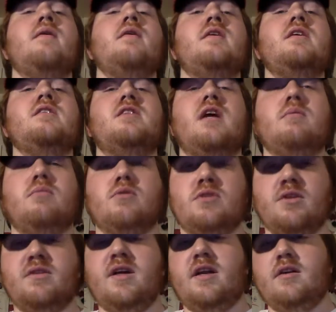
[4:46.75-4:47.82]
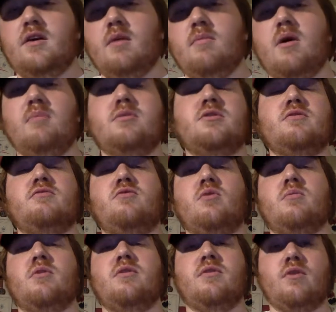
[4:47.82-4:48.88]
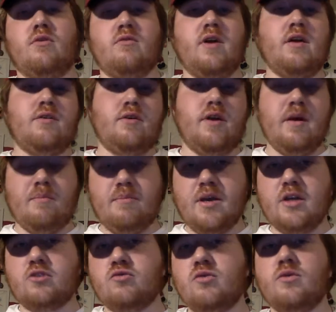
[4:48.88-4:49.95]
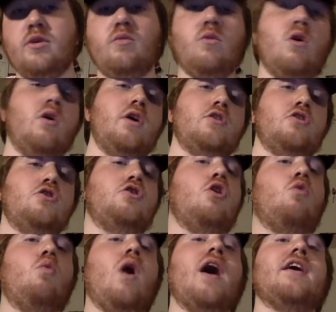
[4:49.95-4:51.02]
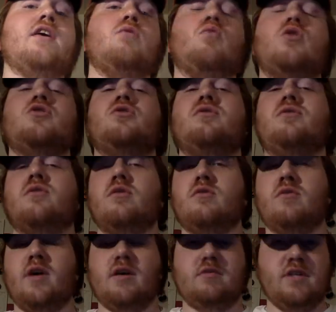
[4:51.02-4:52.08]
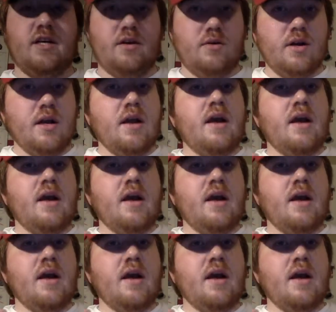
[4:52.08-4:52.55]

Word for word: He's able to then come up as a former third-rounder and pitch really well and show why he was a third-round talent.